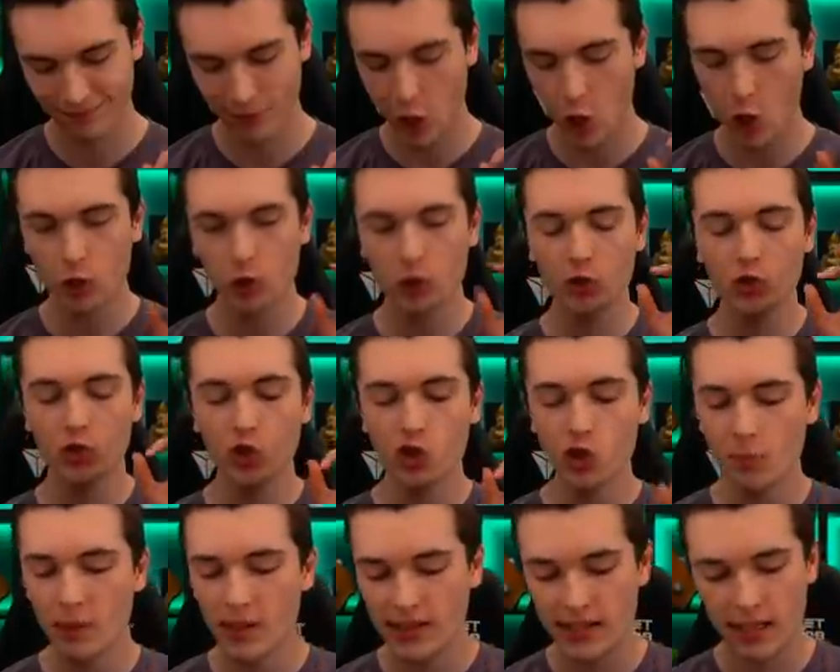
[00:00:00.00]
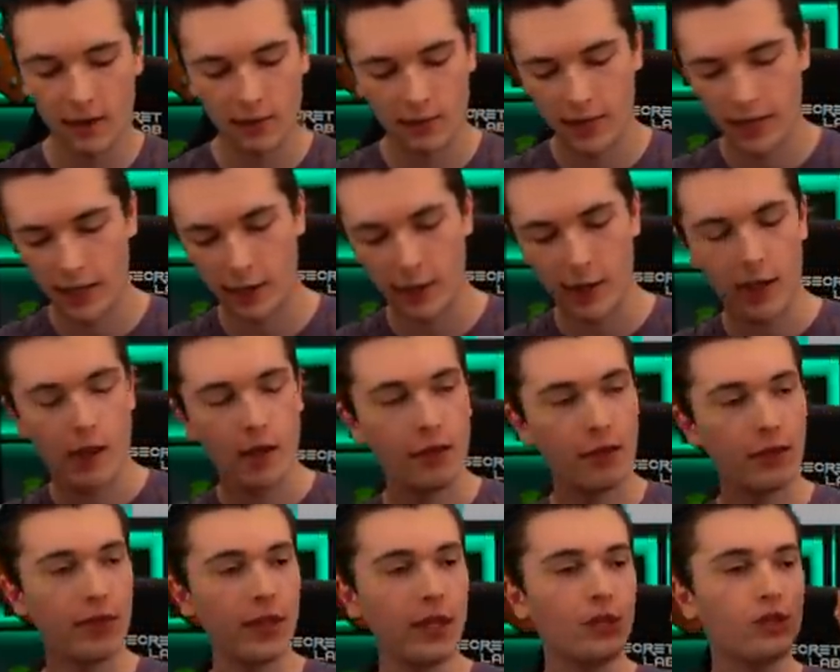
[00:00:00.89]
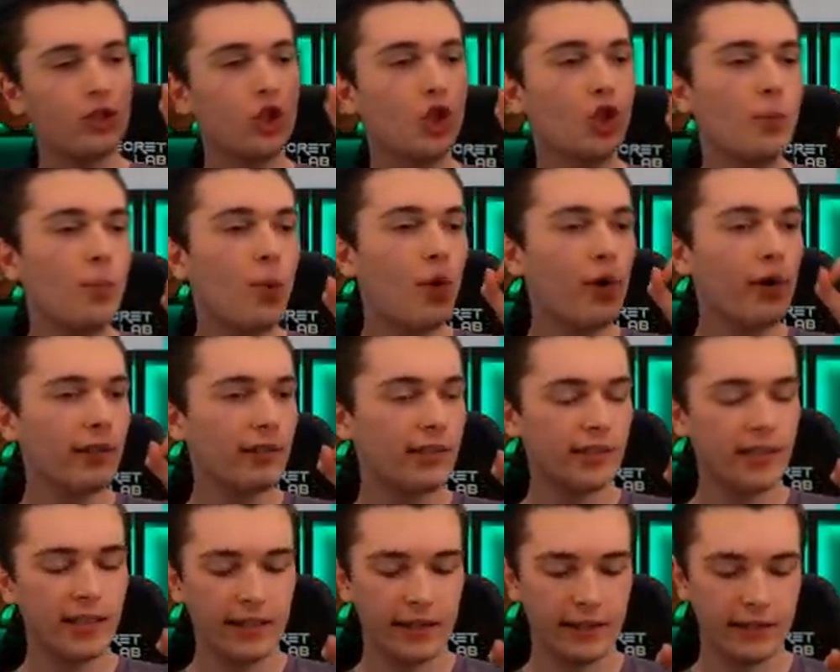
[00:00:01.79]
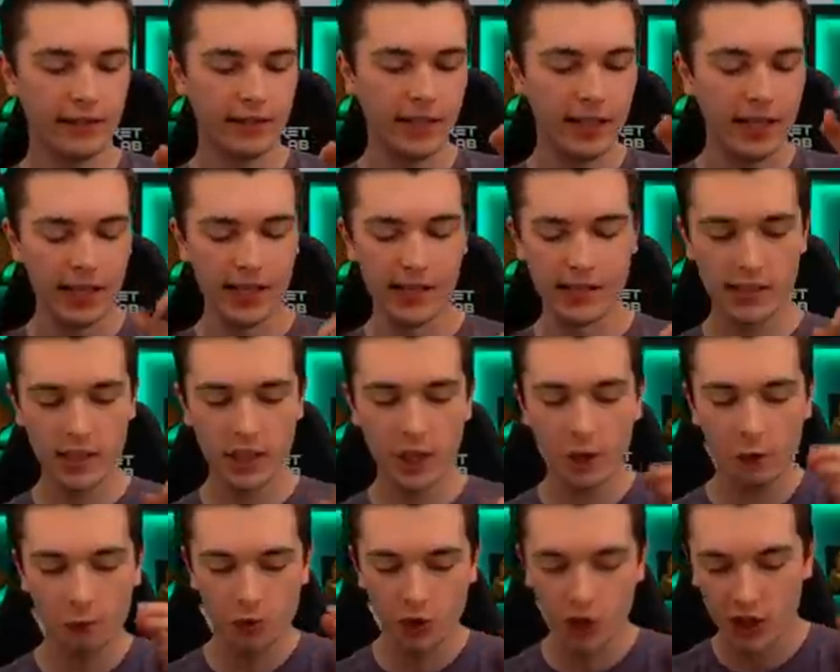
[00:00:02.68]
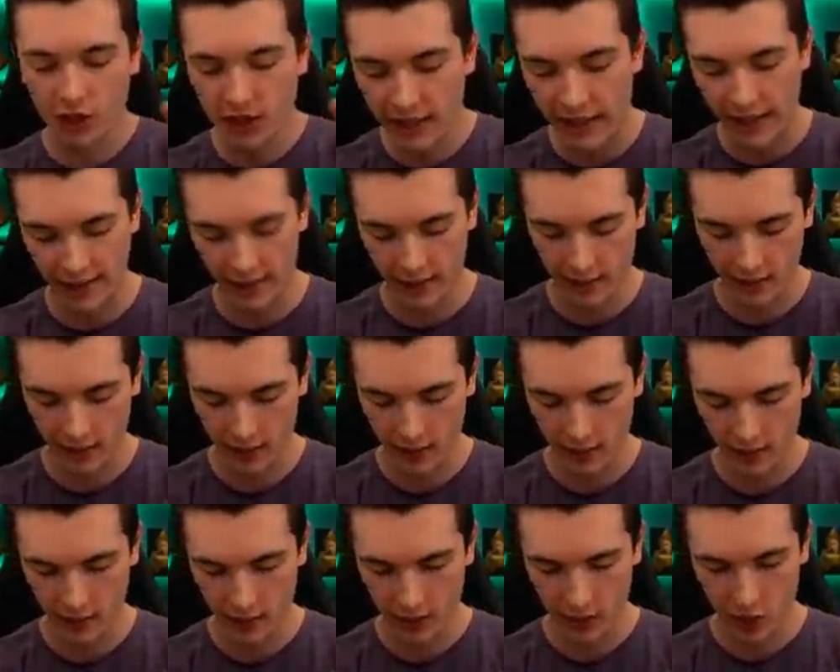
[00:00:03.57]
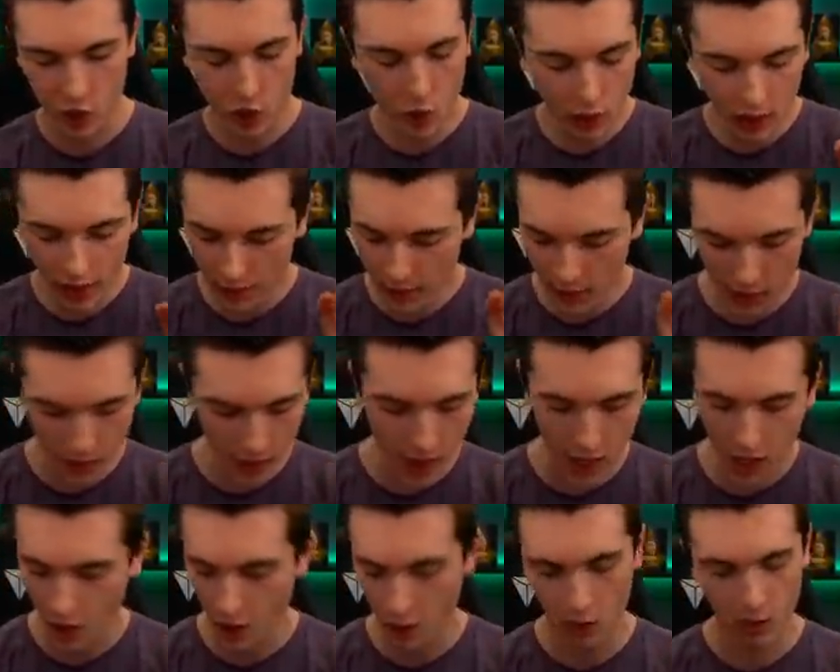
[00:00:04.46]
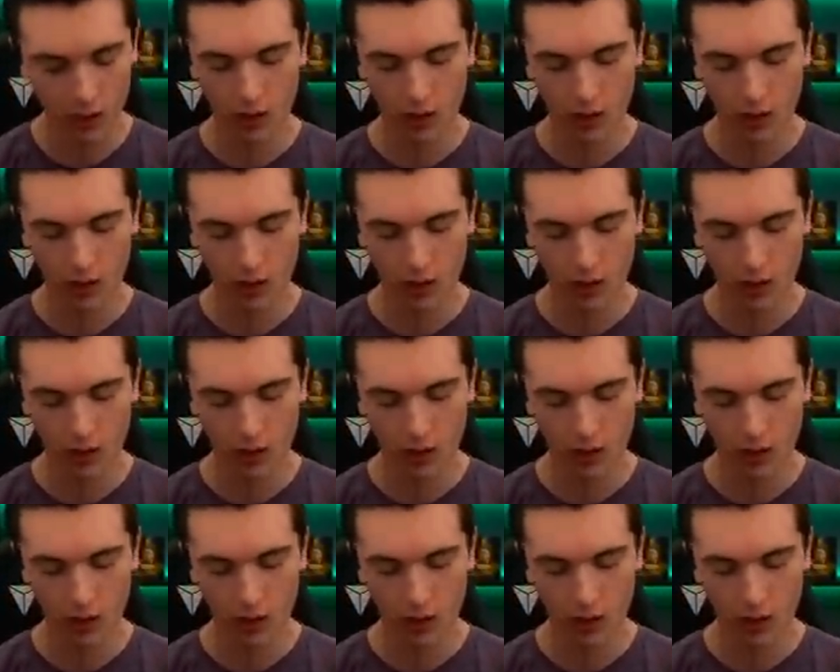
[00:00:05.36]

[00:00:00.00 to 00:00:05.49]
All you newbies out there, think two point six is the O G deck. You don't even know.